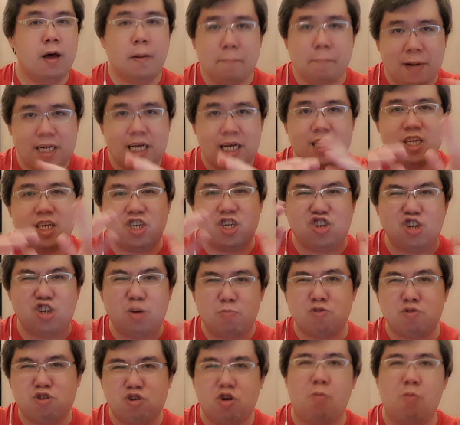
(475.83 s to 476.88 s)
But then the
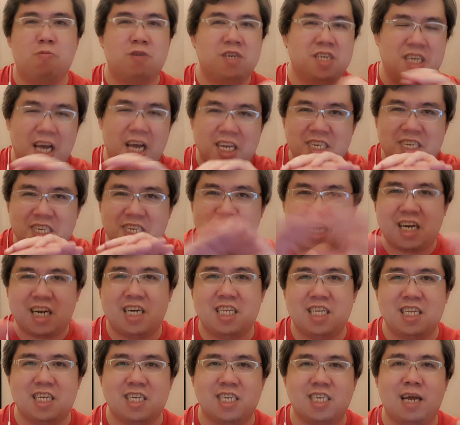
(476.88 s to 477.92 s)
job scope is
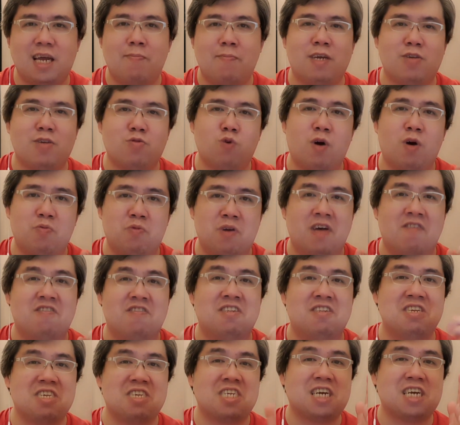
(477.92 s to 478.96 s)
exactly the same as what we have
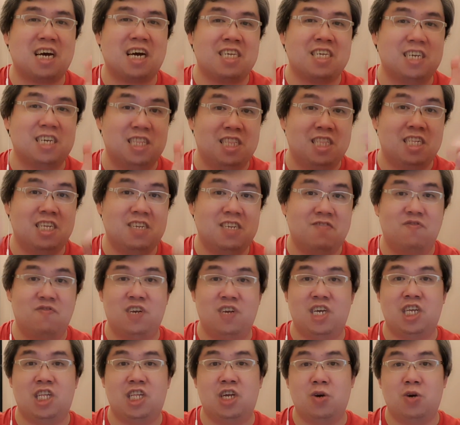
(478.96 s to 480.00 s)
discussed in this
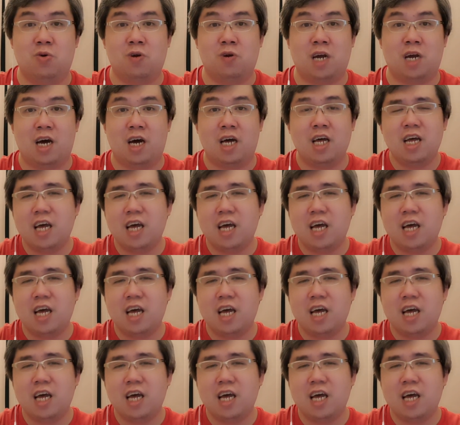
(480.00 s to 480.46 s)
video lah.